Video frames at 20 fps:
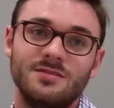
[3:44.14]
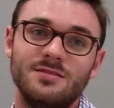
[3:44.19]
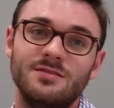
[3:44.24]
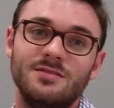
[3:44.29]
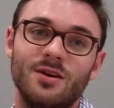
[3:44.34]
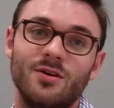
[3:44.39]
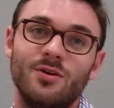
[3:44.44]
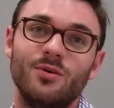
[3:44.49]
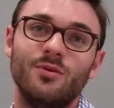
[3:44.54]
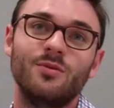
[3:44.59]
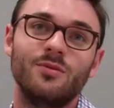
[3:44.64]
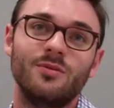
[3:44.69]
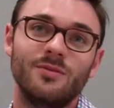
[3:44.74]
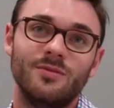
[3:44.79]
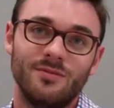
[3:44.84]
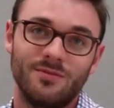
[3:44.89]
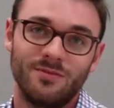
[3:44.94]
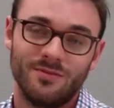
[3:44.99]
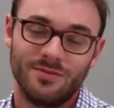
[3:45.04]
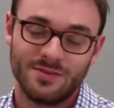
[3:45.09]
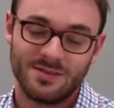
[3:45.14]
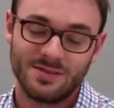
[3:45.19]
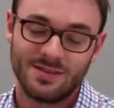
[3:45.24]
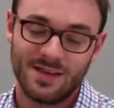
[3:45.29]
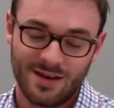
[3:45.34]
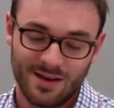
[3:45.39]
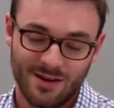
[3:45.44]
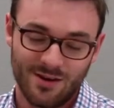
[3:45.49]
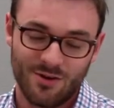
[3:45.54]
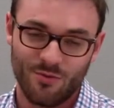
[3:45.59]
don't
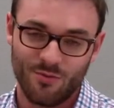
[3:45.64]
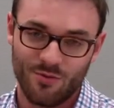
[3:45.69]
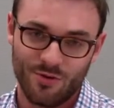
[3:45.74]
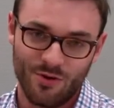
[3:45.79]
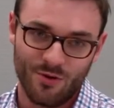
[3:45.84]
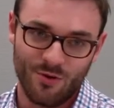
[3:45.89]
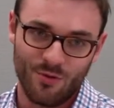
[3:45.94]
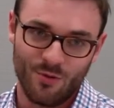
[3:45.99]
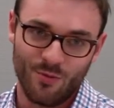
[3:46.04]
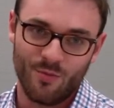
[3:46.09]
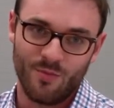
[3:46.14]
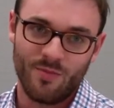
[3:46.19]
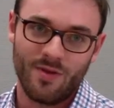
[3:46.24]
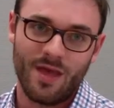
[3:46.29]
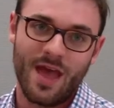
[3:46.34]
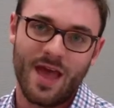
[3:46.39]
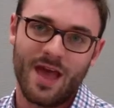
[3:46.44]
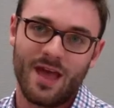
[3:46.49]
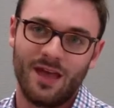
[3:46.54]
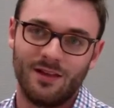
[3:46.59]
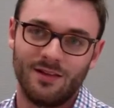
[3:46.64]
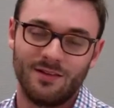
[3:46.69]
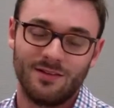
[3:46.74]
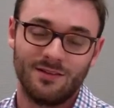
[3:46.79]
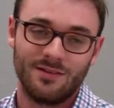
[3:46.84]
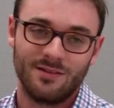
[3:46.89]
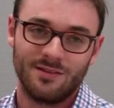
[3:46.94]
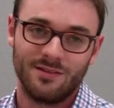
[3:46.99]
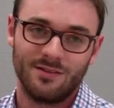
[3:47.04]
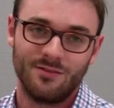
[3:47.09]
sit in your room
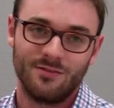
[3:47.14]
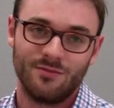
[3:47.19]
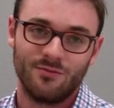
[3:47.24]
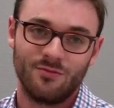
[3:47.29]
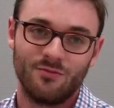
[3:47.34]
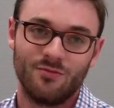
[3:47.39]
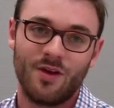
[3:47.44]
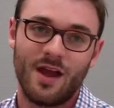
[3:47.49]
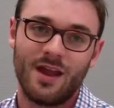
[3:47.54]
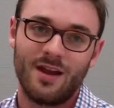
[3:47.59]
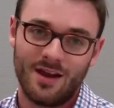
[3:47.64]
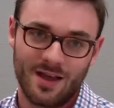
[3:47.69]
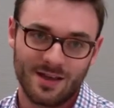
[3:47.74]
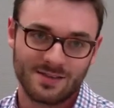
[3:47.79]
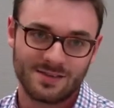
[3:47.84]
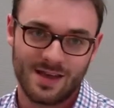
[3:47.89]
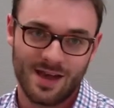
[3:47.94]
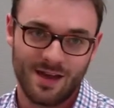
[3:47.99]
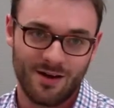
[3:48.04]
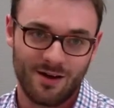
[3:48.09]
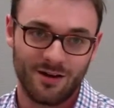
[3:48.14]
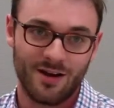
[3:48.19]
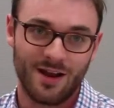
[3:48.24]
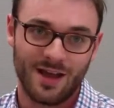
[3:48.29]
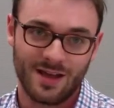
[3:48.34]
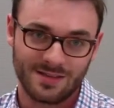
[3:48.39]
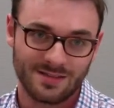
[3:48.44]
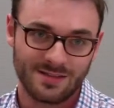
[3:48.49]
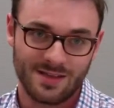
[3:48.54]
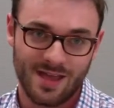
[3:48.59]
and write an essay on a
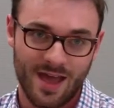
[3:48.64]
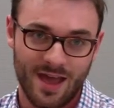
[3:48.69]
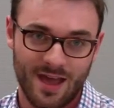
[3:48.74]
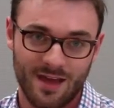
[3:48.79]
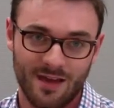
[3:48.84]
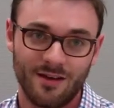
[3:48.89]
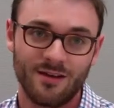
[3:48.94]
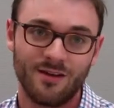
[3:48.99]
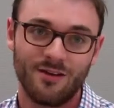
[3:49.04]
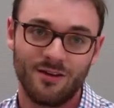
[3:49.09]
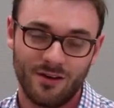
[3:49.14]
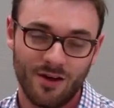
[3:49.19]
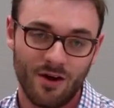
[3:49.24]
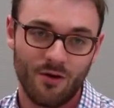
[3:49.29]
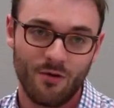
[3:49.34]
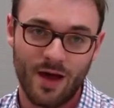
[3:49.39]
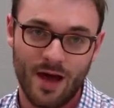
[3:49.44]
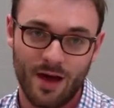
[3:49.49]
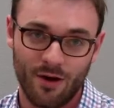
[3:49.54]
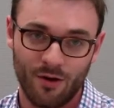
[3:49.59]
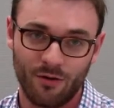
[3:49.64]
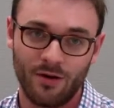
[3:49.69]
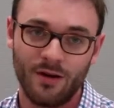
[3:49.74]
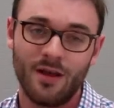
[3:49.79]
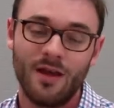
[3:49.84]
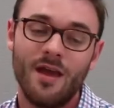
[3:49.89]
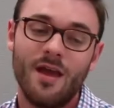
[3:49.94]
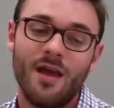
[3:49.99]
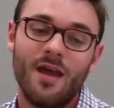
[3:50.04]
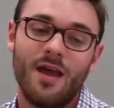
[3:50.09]
nice day. Go out
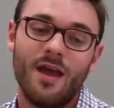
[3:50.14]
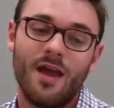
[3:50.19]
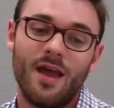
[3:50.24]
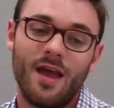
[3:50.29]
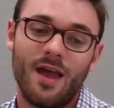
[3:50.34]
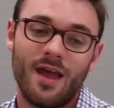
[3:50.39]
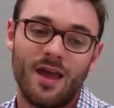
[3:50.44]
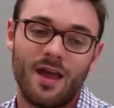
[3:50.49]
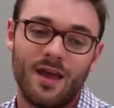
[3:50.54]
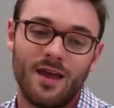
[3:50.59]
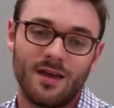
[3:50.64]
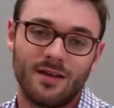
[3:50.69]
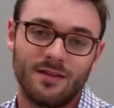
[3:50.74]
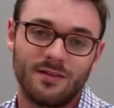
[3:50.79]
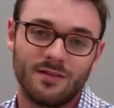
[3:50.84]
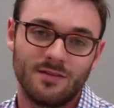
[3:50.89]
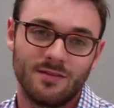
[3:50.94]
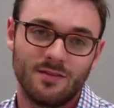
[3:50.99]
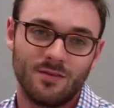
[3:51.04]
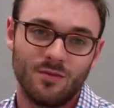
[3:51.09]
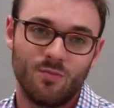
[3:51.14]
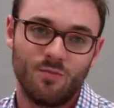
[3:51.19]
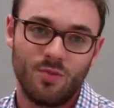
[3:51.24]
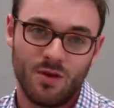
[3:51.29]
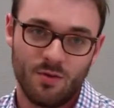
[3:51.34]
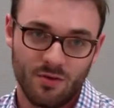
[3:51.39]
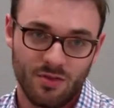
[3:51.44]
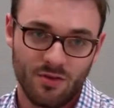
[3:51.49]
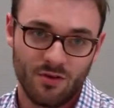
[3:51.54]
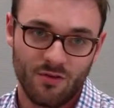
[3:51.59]
and
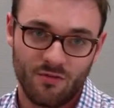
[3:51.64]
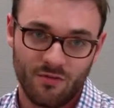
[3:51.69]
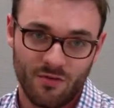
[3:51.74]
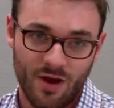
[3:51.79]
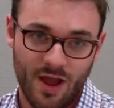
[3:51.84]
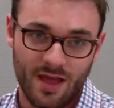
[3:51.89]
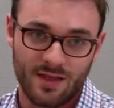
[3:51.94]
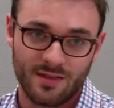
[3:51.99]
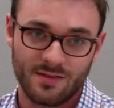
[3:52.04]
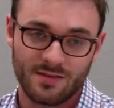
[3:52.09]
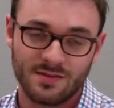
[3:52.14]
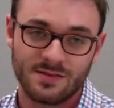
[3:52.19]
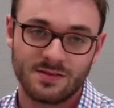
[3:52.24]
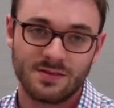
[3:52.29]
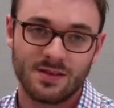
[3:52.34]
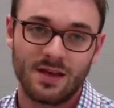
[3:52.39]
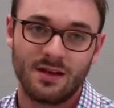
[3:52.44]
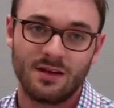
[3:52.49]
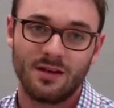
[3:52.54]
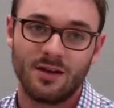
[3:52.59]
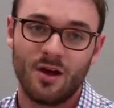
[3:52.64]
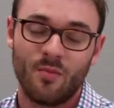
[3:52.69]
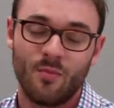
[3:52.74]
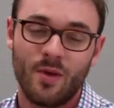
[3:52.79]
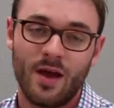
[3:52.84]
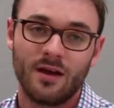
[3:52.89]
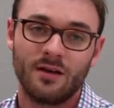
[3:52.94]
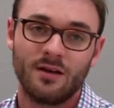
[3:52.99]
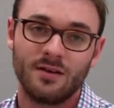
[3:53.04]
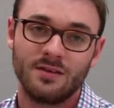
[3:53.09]
be with your friends and come
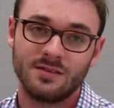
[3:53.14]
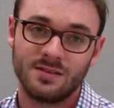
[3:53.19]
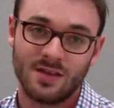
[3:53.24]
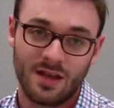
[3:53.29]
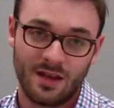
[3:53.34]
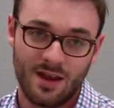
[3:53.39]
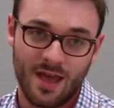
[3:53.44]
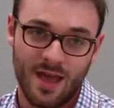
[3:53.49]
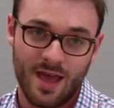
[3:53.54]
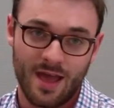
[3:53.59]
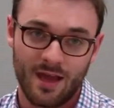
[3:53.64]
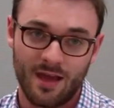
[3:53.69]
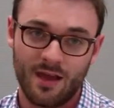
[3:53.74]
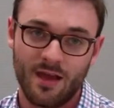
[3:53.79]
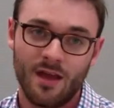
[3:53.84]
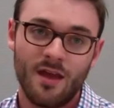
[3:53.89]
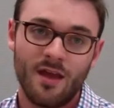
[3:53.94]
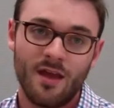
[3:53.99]
back on Sunday